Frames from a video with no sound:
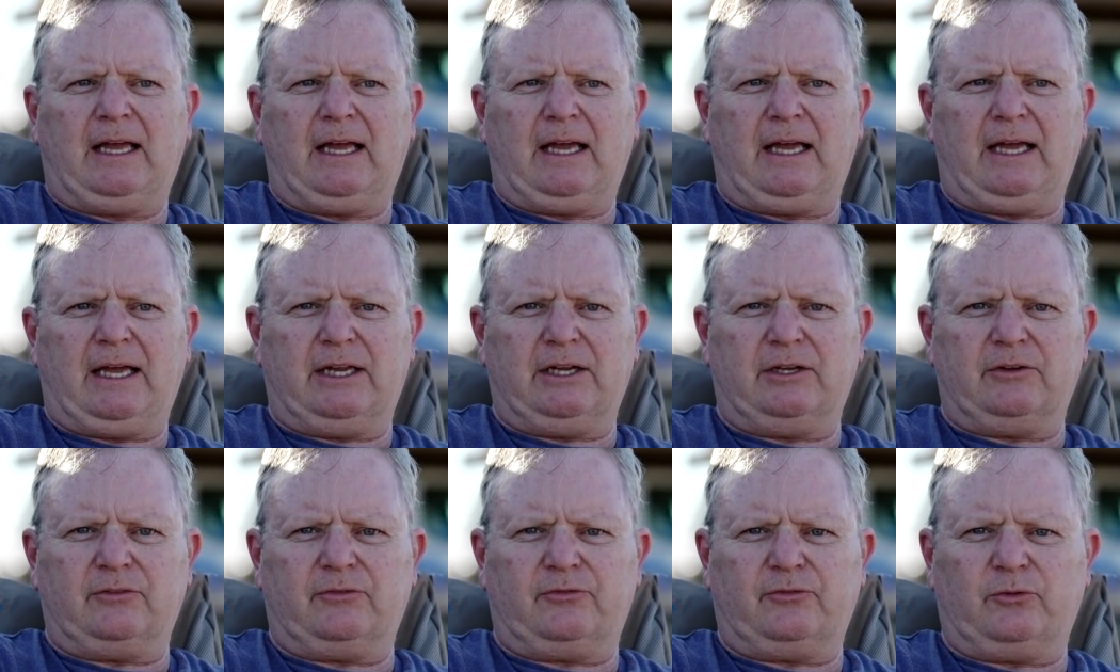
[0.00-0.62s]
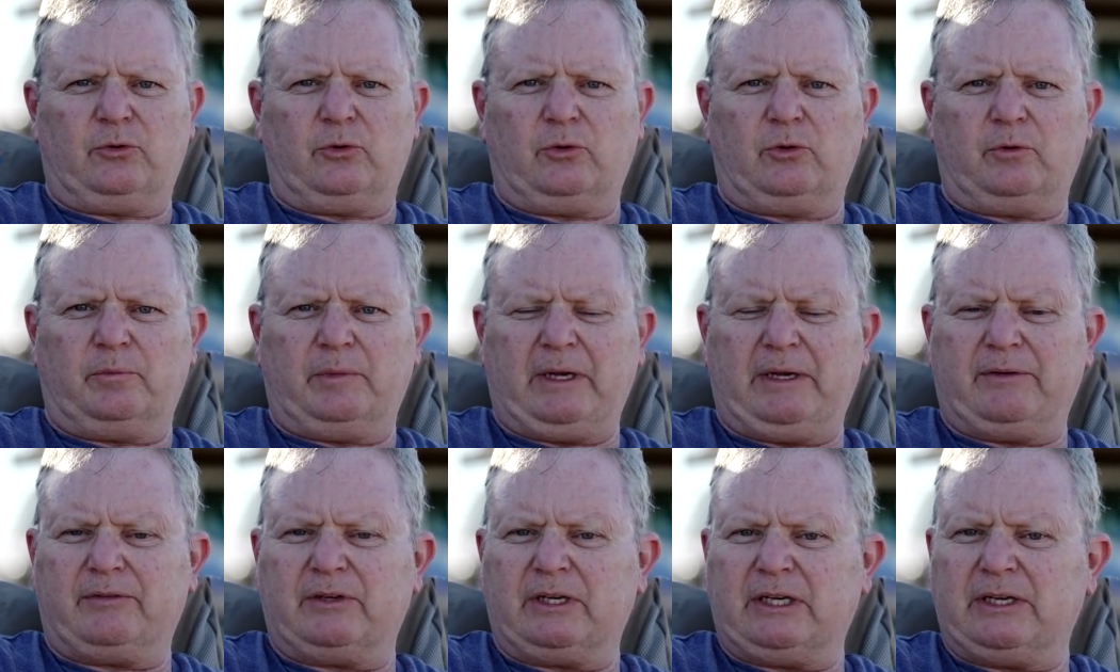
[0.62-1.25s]
and for
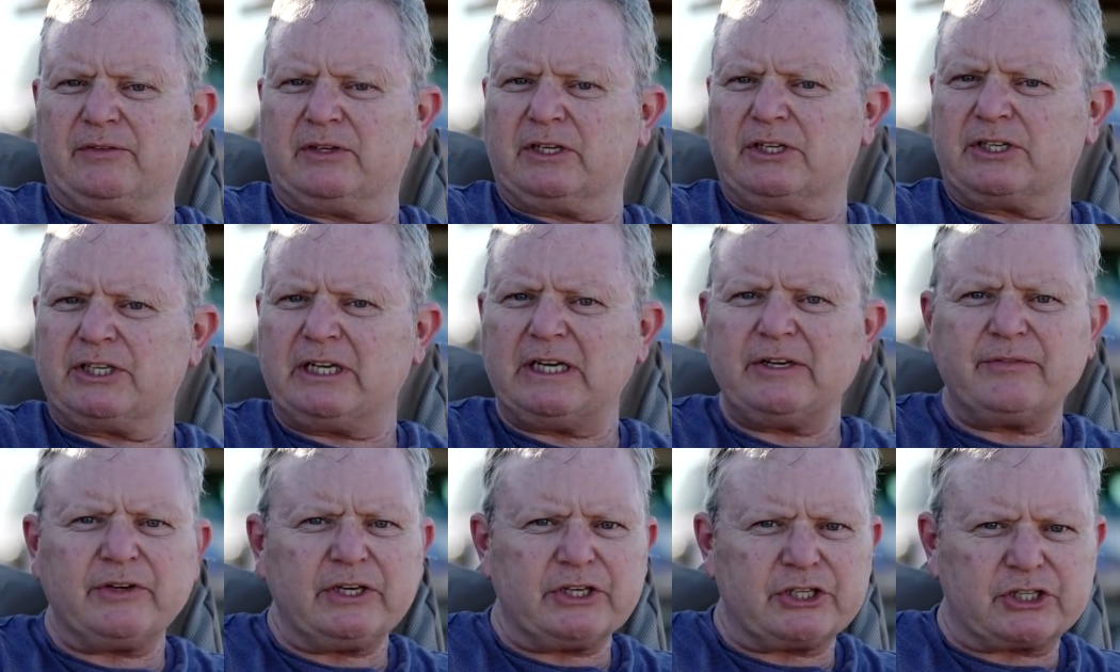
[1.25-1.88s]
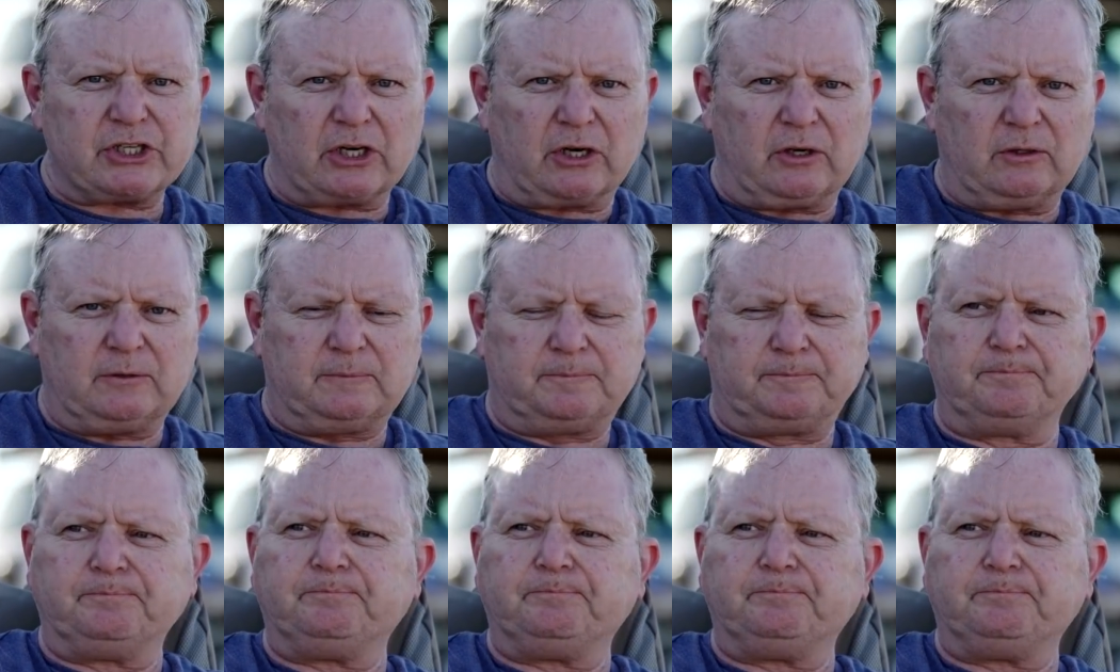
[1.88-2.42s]
maybe even a TV show.